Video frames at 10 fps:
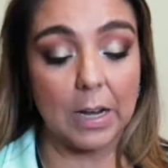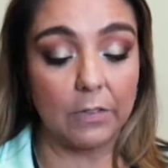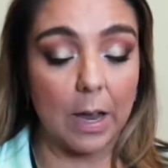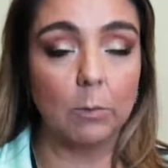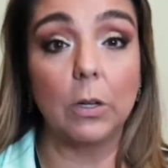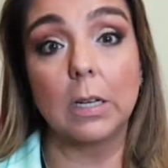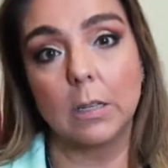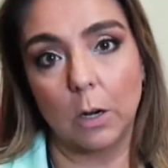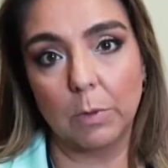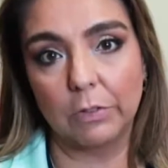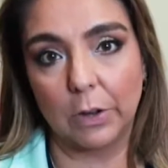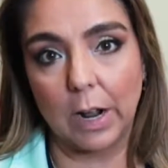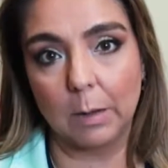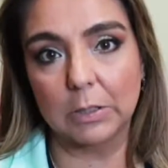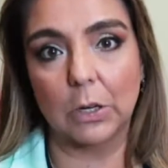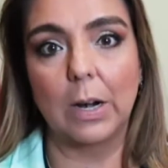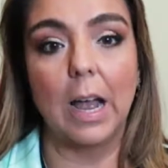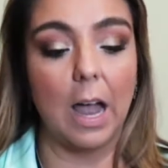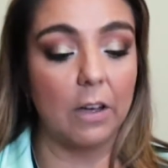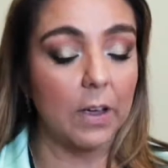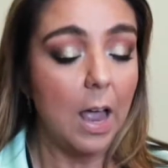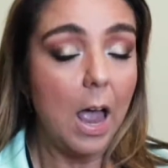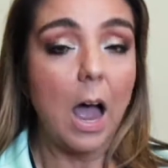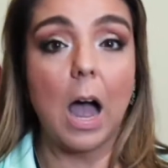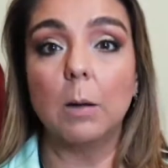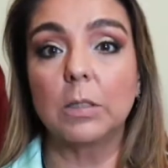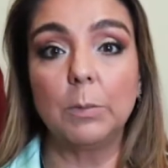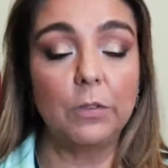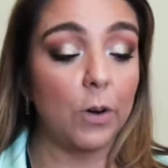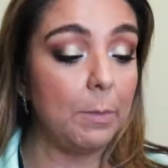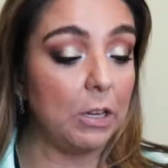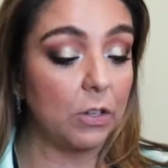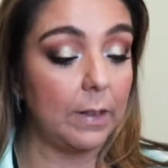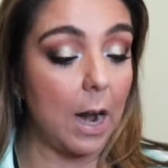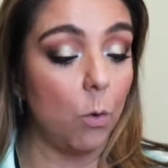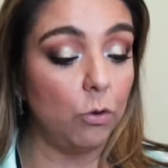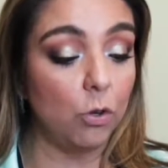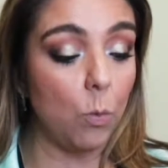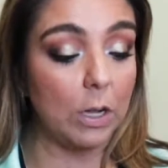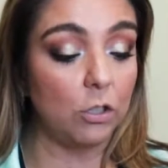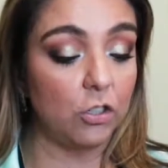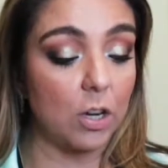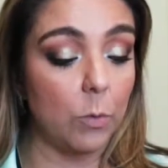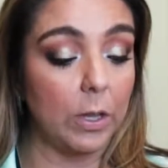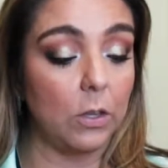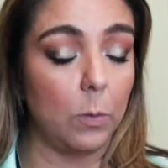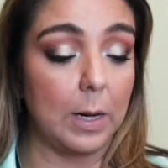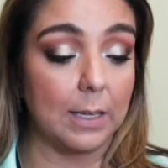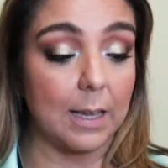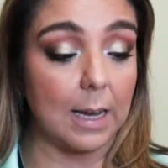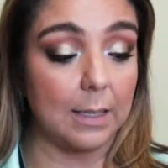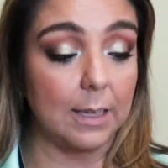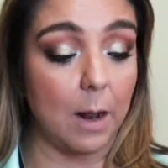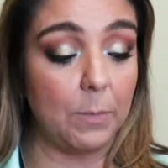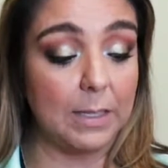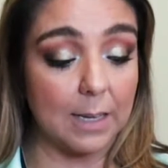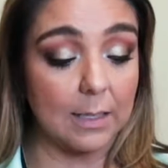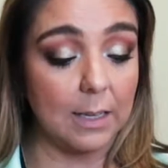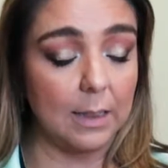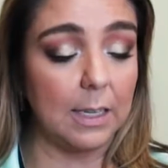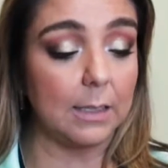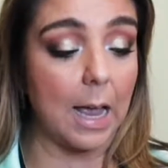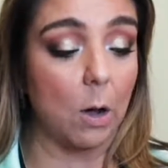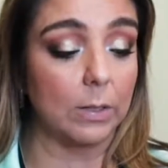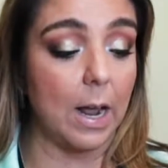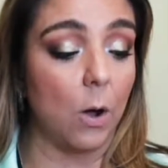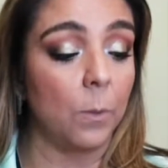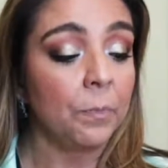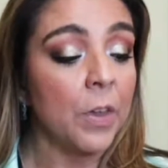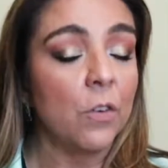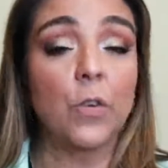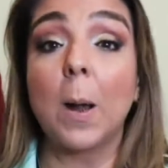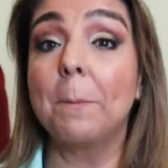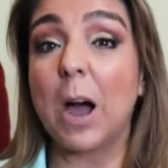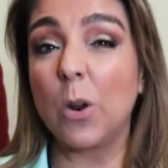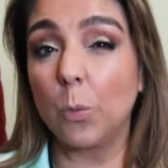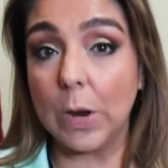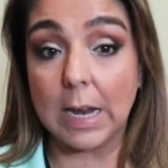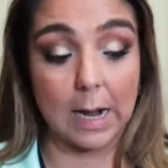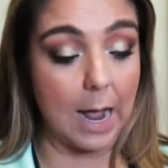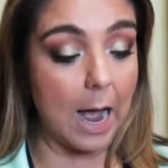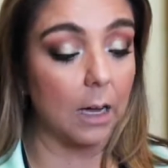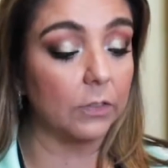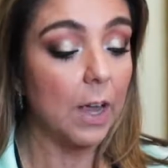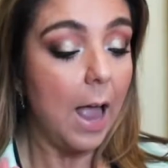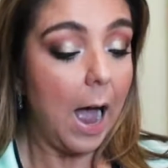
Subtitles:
and if I am looking down on my phone, I am sorry. I have some information that I do want to share with you, because like I said, I've been testing these out now for about a week and a half.